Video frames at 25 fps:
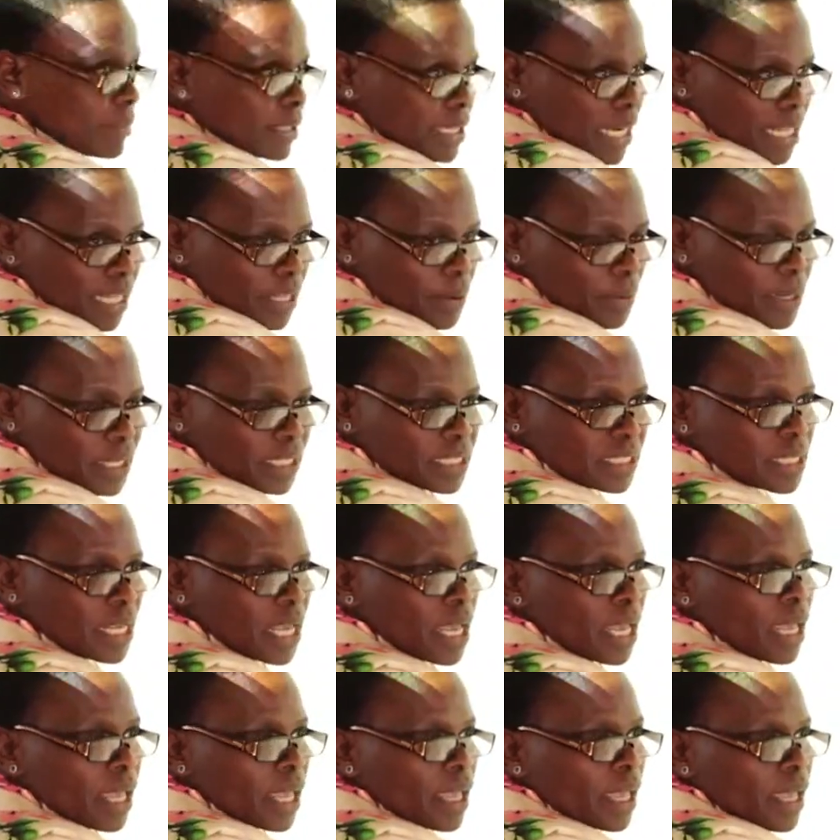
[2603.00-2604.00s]
In other words,
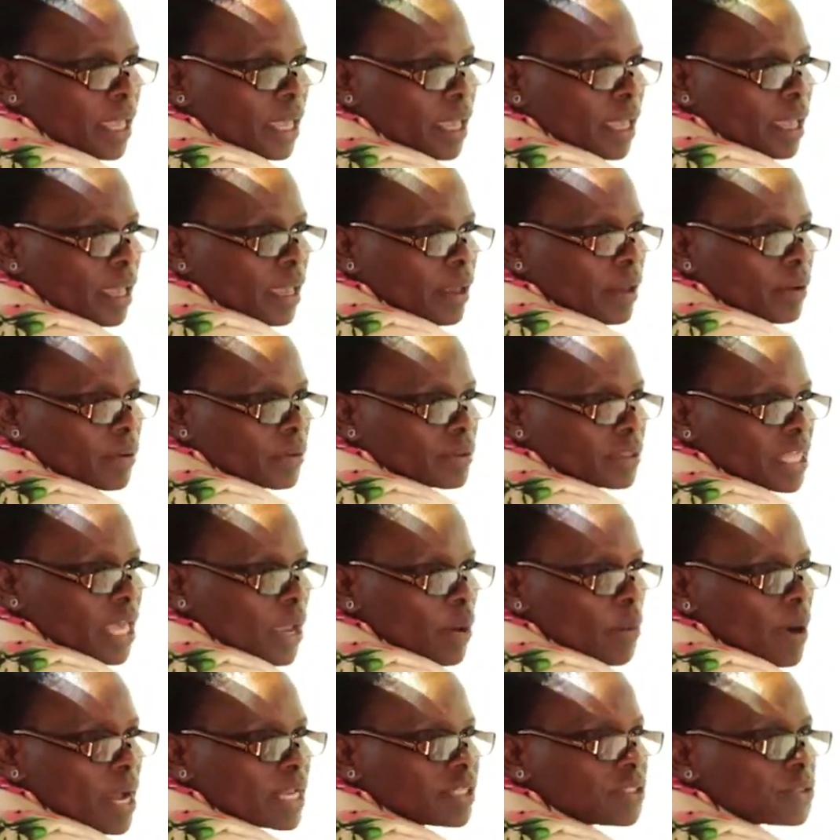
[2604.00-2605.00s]
they
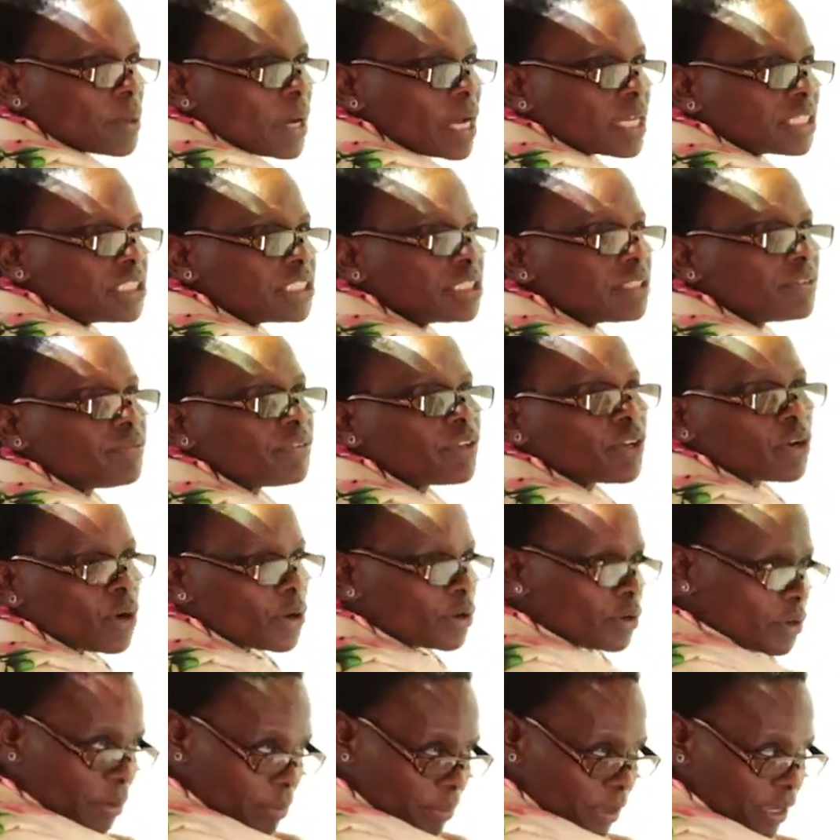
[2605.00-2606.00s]
want to achieve
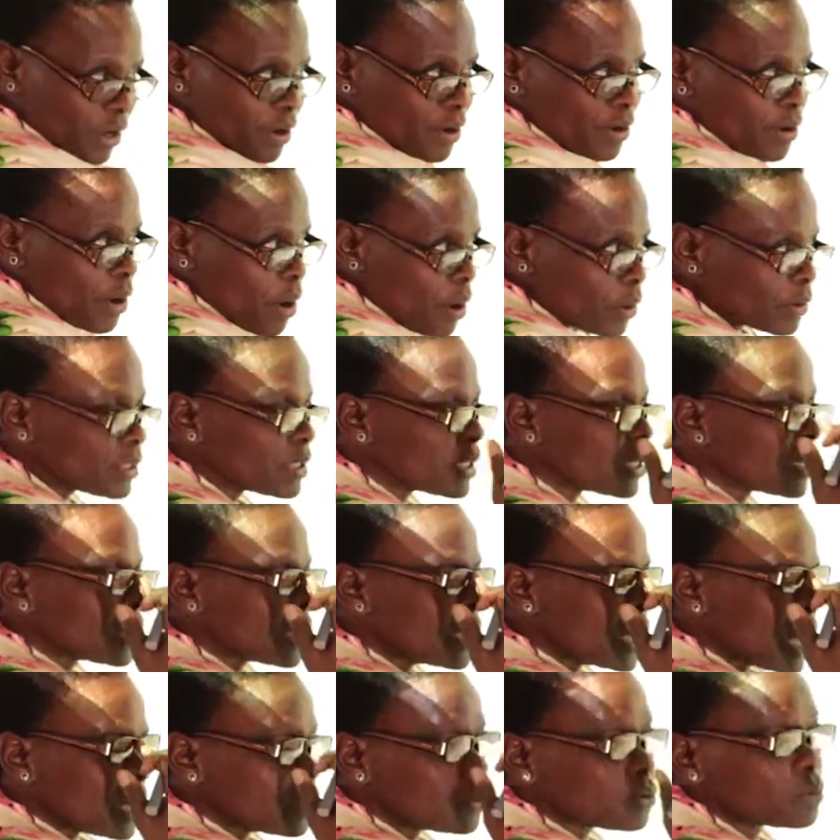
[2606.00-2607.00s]
economic growth
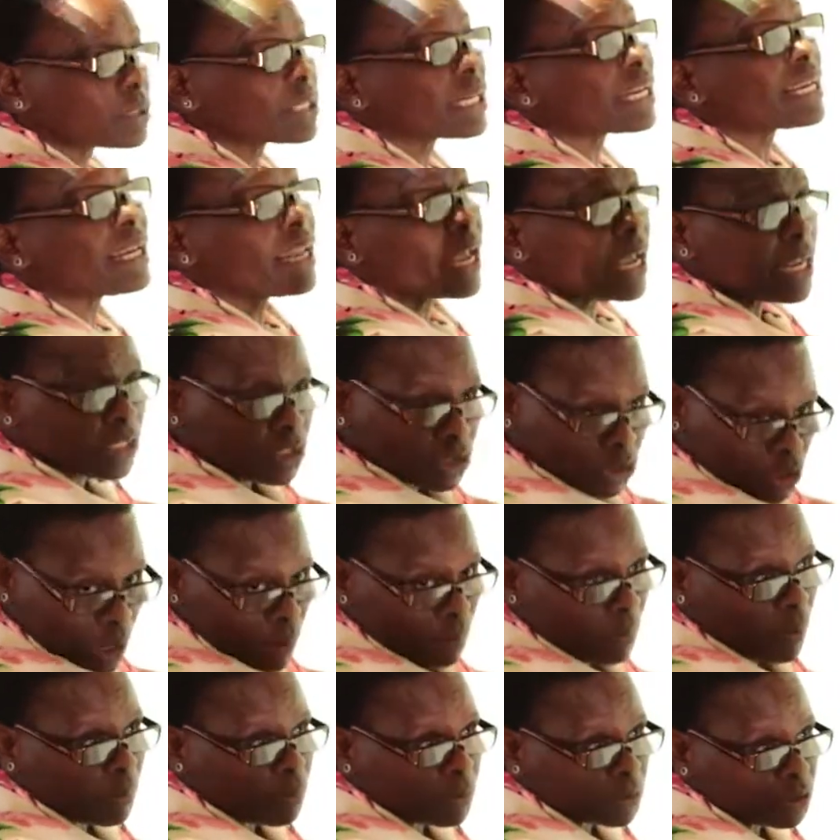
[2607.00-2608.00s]
that would create
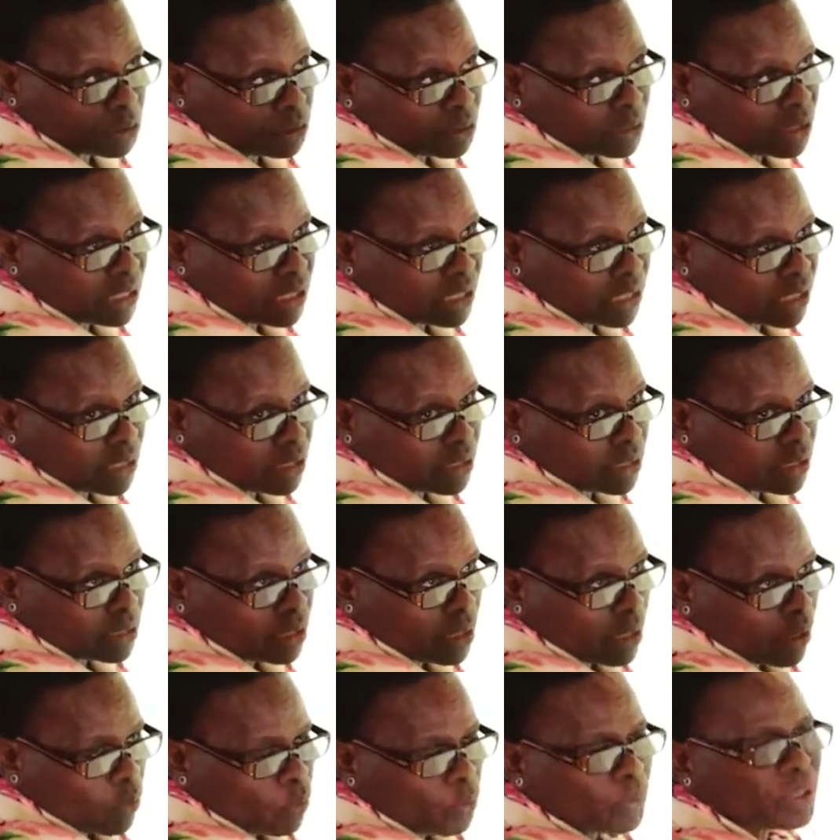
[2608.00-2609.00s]
job opportunities
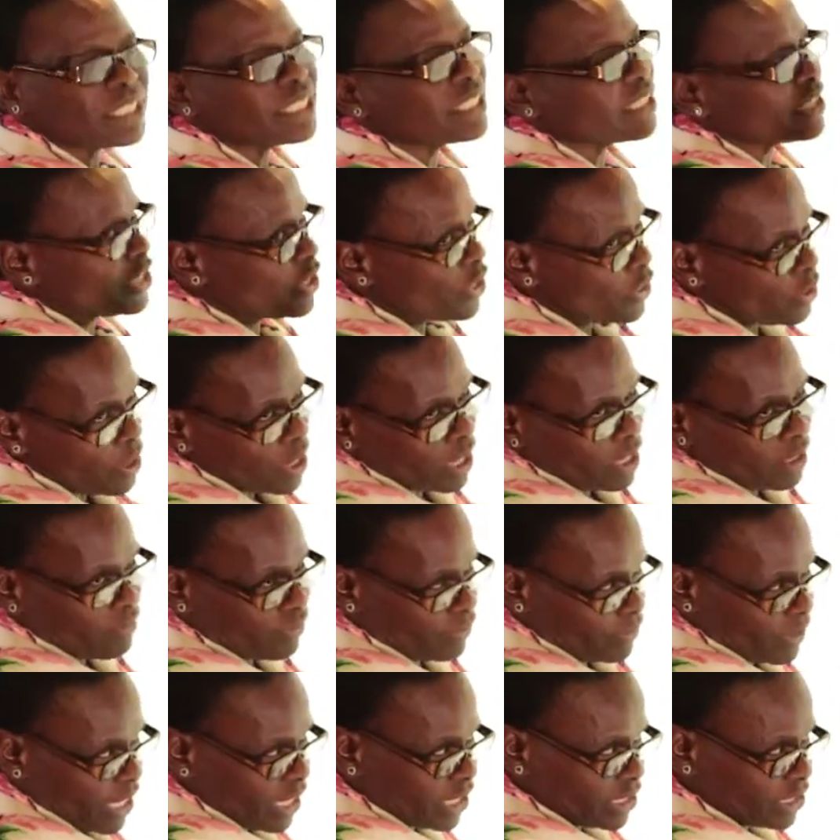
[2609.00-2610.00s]
with zero
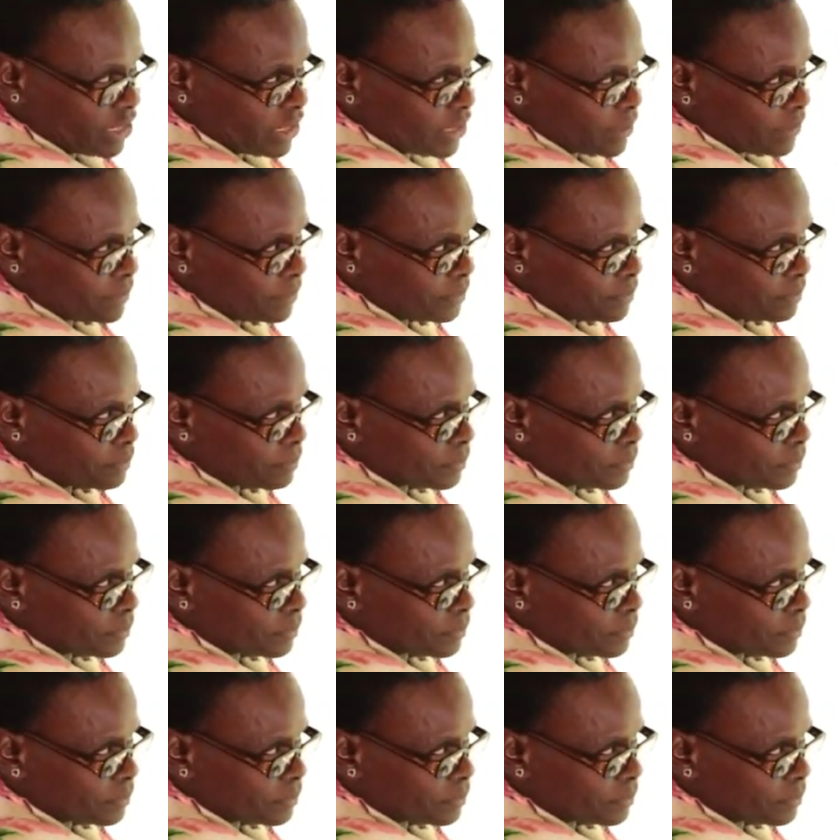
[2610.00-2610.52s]
inflation.